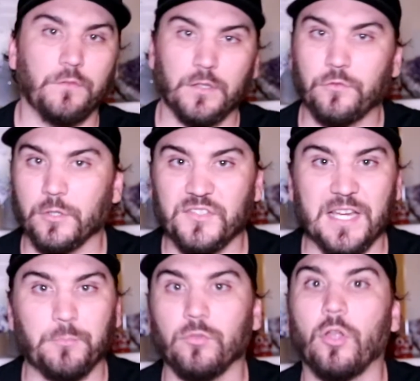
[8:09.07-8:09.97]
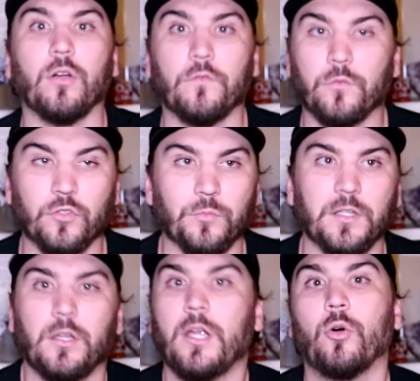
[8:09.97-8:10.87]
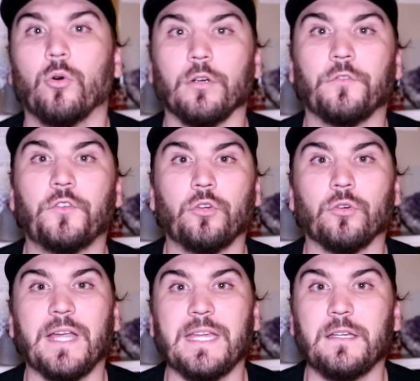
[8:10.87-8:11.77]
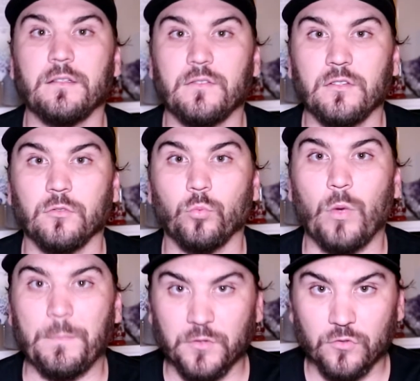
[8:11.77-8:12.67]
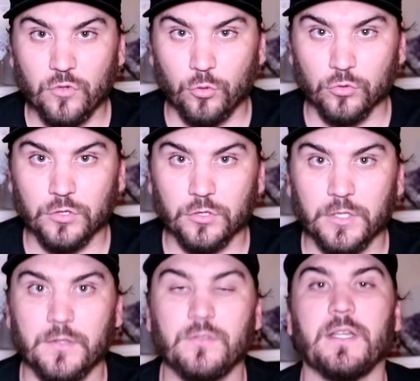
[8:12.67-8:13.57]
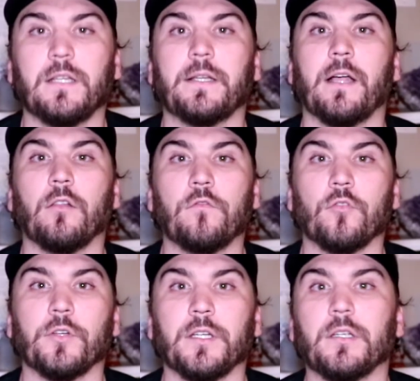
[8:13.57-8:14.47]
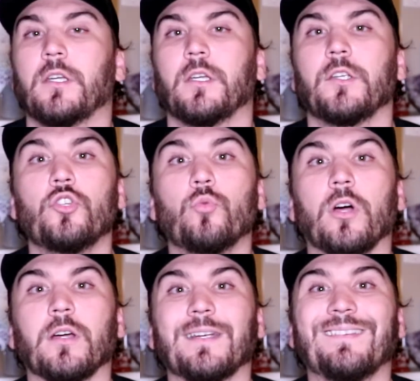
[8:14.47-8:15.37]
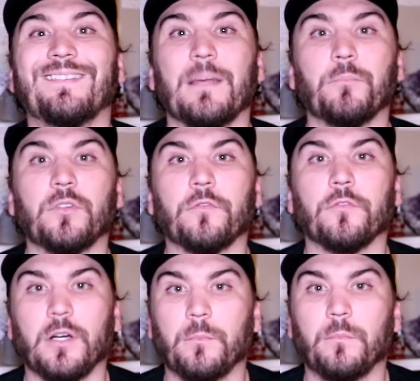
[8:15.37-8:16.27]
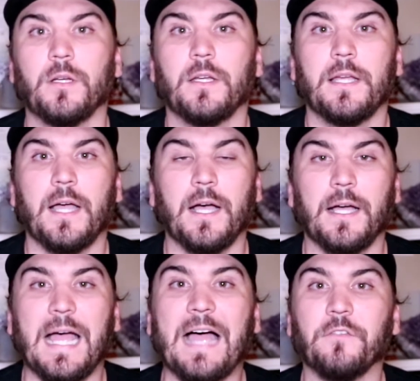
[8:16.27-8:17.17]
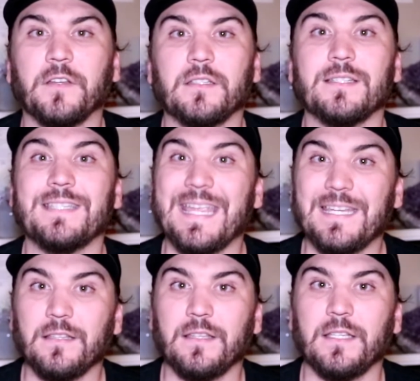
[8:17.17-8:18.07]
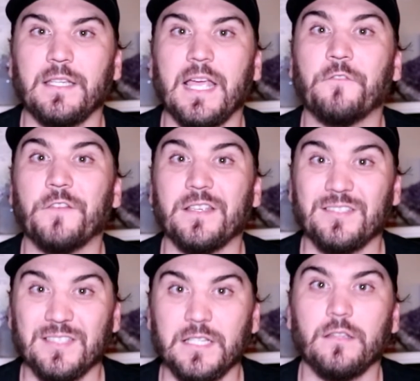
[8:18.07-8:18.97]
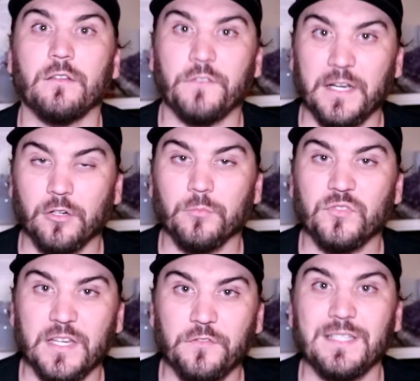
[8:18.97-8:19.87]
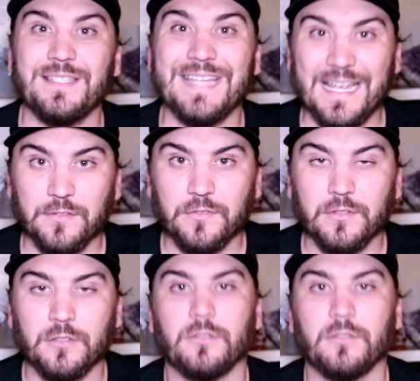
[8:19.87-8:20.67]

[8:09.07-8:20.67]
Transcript: For example, law enforcement, or if you're a concealed weapons holder in the state of California, you are exempt from having to take the FSC, the firearm safety test.